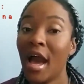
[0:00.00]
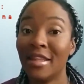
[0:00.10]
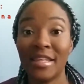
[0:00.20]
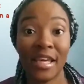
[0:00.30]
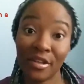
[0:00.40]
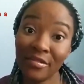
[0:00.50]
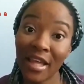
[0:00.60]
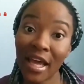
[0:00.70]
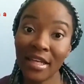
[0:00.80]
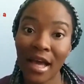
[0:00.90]
at the end of
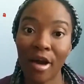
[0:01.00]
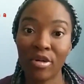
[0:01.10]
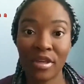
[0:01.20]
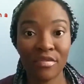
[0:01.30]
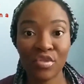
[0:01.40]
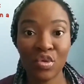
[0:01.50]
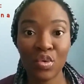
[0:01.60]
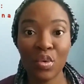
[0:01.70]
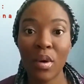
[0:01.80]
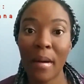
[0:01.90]
that I'll give
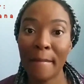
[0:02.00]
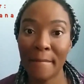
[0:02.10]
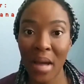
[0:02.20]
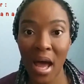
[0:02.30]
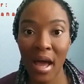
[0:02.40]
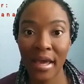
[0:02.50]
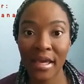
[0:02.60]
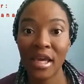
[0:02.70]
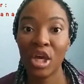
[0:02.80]
you my